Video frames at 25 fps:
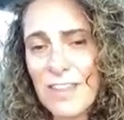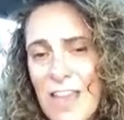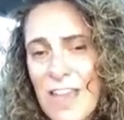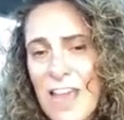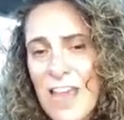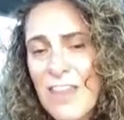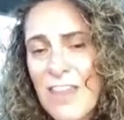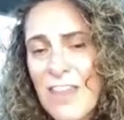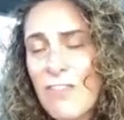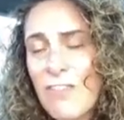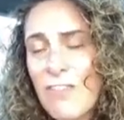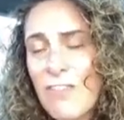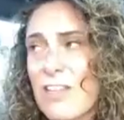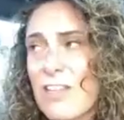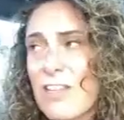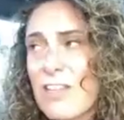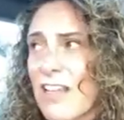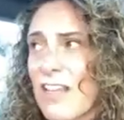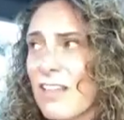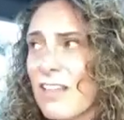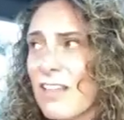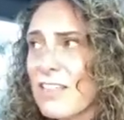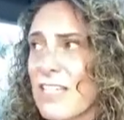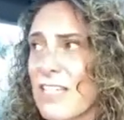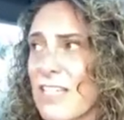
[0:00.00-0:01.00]
And the
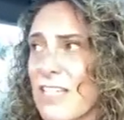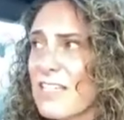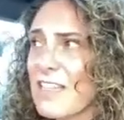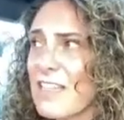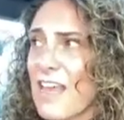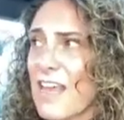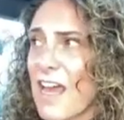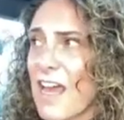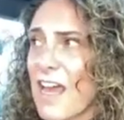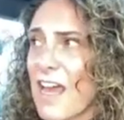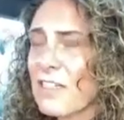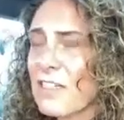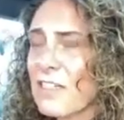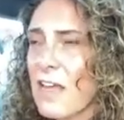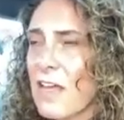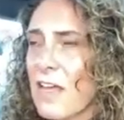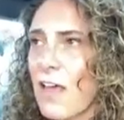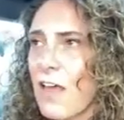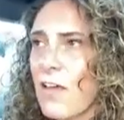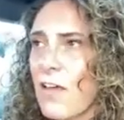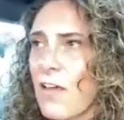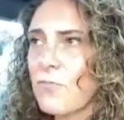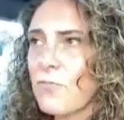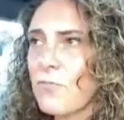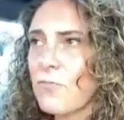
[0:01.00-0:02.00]
result is that
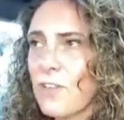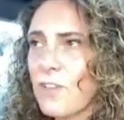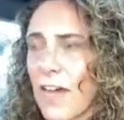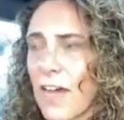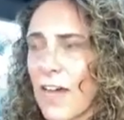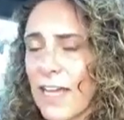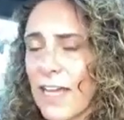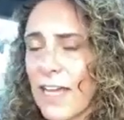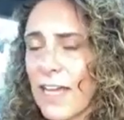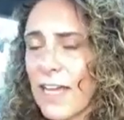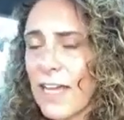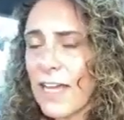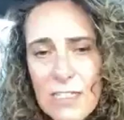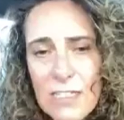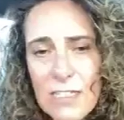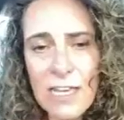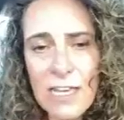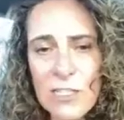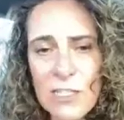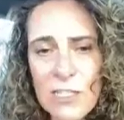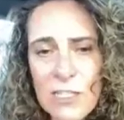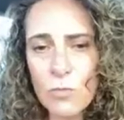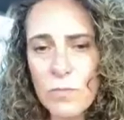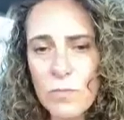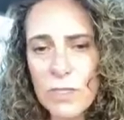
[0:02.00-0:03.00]
violence
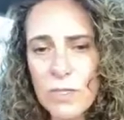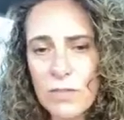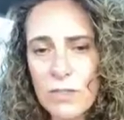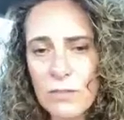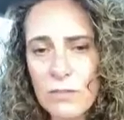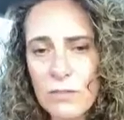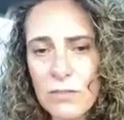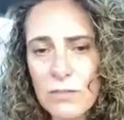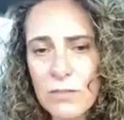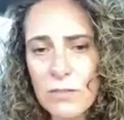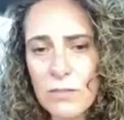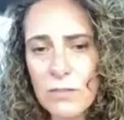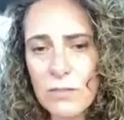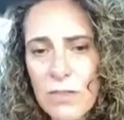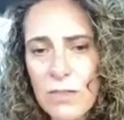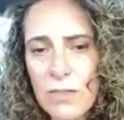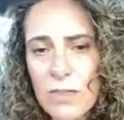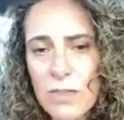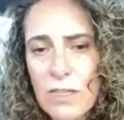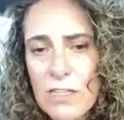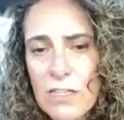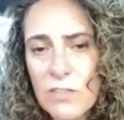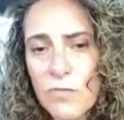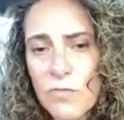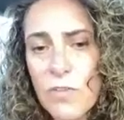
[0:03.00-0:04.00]
against women
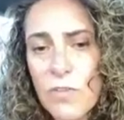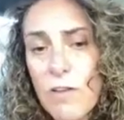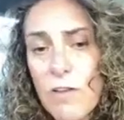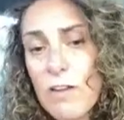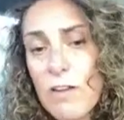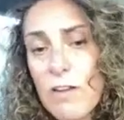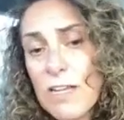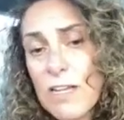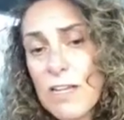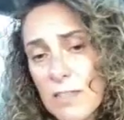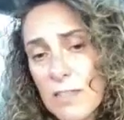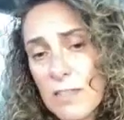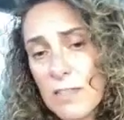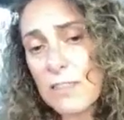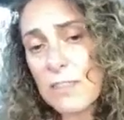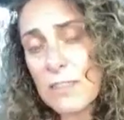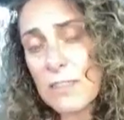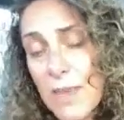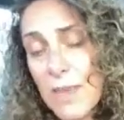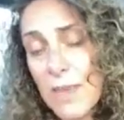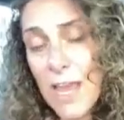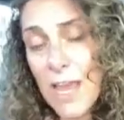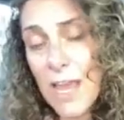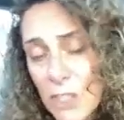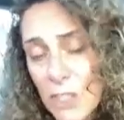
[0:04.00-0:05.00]
is very seldom
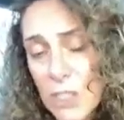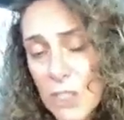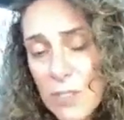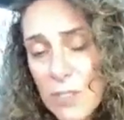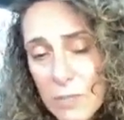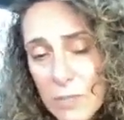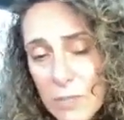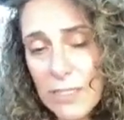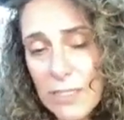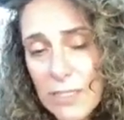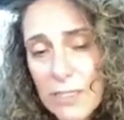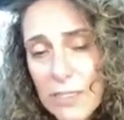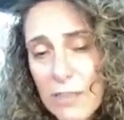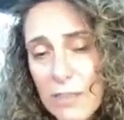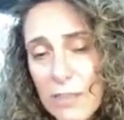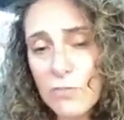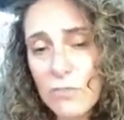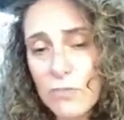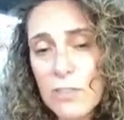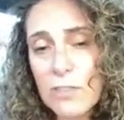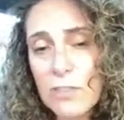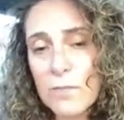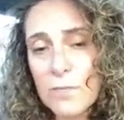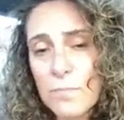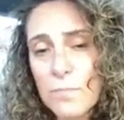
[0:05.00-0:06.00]
actually believed.
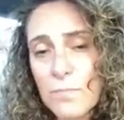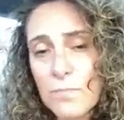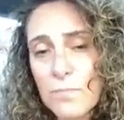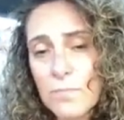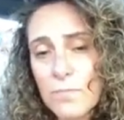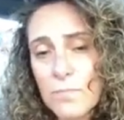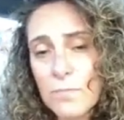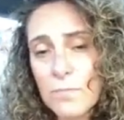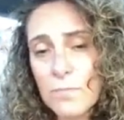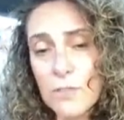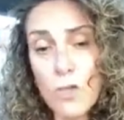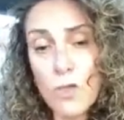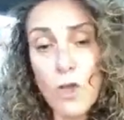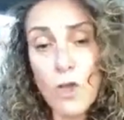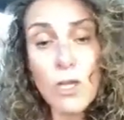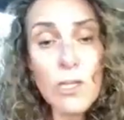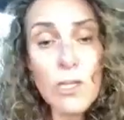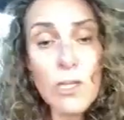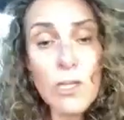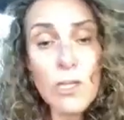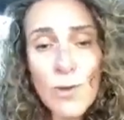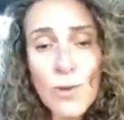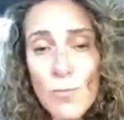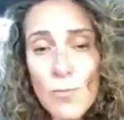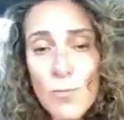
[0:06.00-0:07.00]
It's only
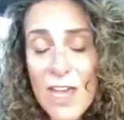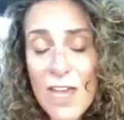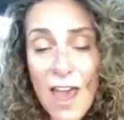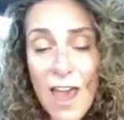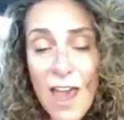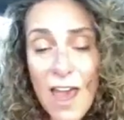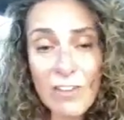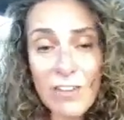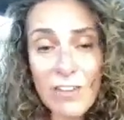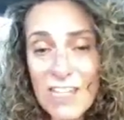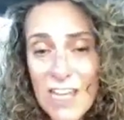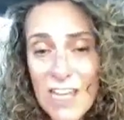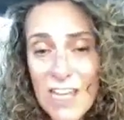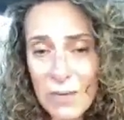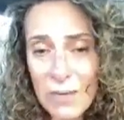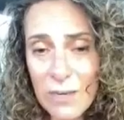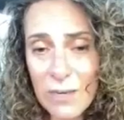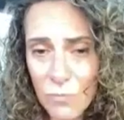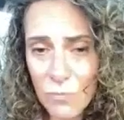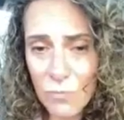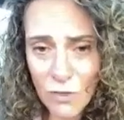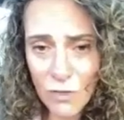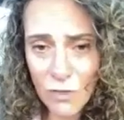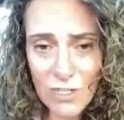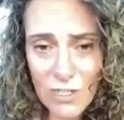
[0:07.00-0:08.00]
when we have a dead,
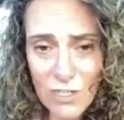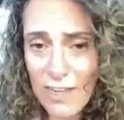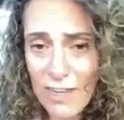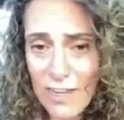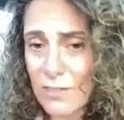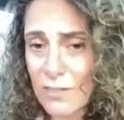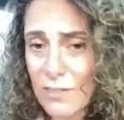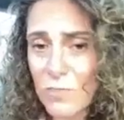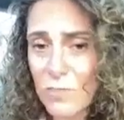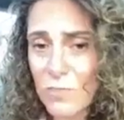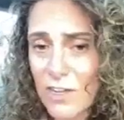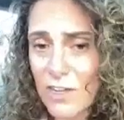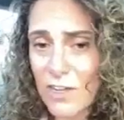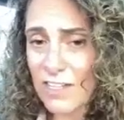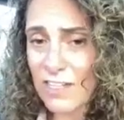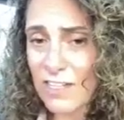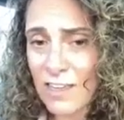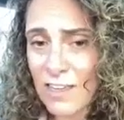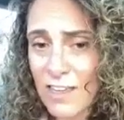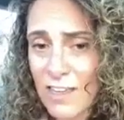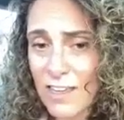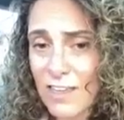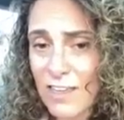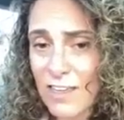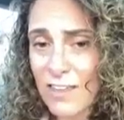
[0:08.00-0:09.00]
mutilated body
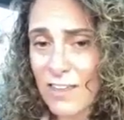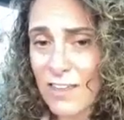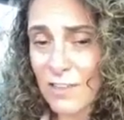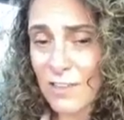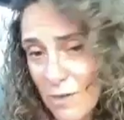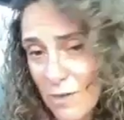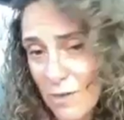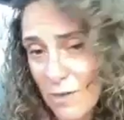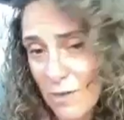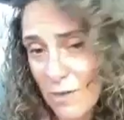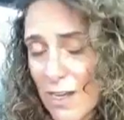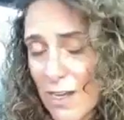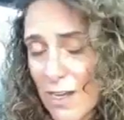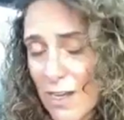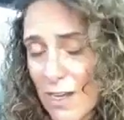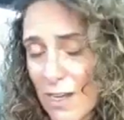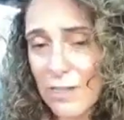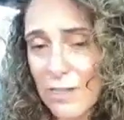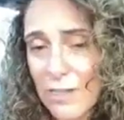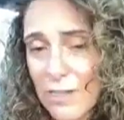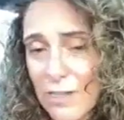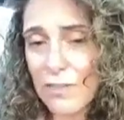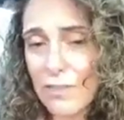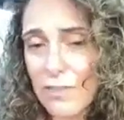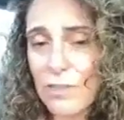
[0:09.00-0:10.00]
that we really
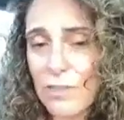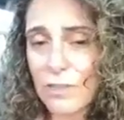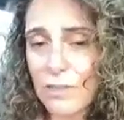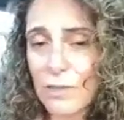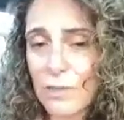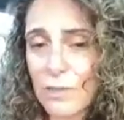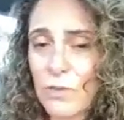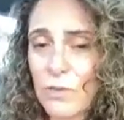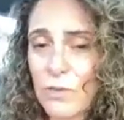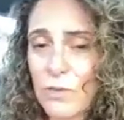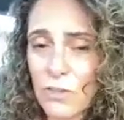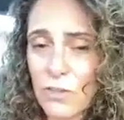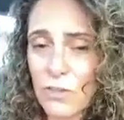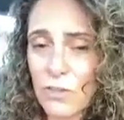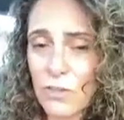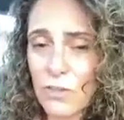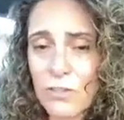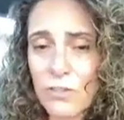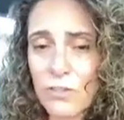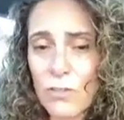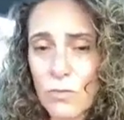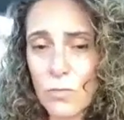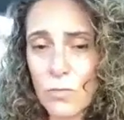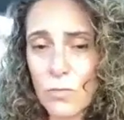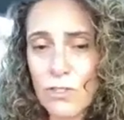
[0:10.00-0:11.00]
believe that the person
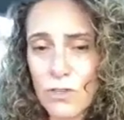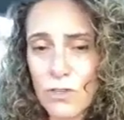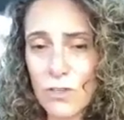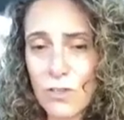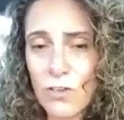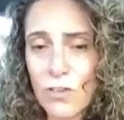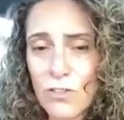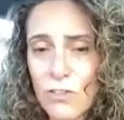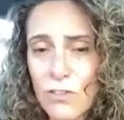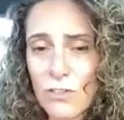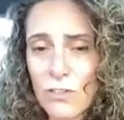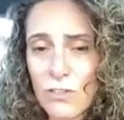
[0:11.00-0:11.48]
was hurt.